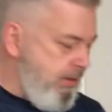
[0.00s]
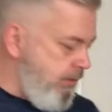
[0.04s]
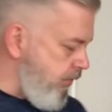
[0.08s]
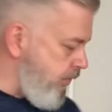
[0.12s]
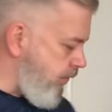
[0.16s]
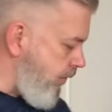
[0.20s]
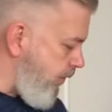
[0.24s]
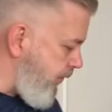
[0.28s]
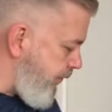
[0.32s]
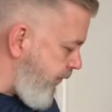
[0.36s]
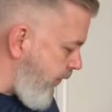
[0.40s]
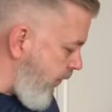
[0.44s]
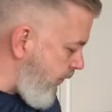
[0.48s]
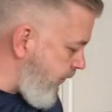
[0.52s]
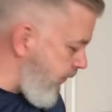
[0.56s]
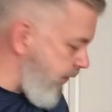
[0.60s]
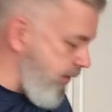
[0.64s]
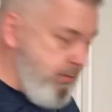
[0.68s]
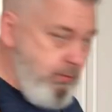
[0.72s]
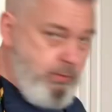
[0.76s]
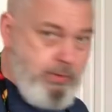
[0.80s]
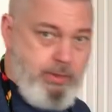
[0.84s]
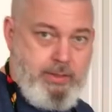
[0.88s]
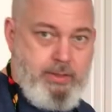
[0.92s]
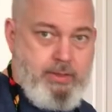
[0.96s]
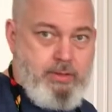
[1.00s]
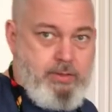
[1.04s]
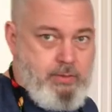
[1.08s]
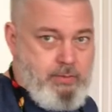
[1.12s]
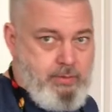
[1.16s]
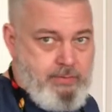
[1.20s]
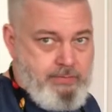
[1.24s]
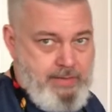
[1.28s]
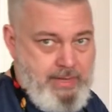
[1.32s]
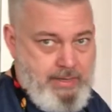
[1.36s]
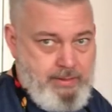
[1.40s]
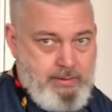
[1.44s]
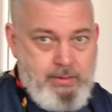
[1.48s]
So the first thing we're gonna
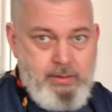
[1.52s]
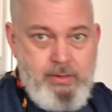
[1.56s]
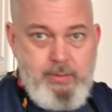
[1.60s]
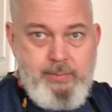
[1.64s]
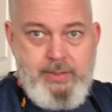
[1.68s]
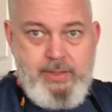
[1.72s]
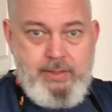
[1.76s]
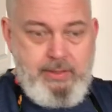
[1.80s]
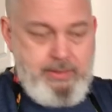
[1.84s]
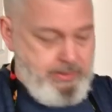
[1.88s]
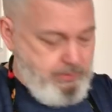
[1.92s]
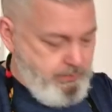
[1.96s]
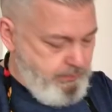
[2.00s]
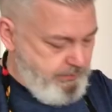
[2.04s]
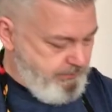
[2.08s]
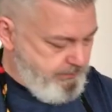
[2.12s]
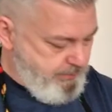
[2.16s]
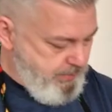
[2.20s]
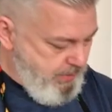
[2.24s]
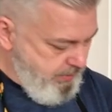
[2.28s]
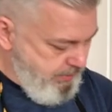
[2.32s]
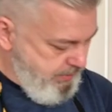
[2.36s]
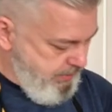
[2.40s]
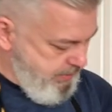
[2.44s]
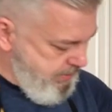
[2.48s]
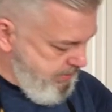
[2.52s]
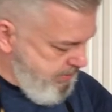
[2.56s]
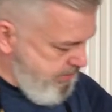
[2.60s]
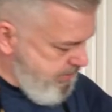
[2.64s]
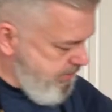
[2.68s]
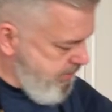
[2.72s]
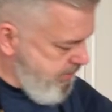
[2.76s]
do is add a little bit of liquid smoke.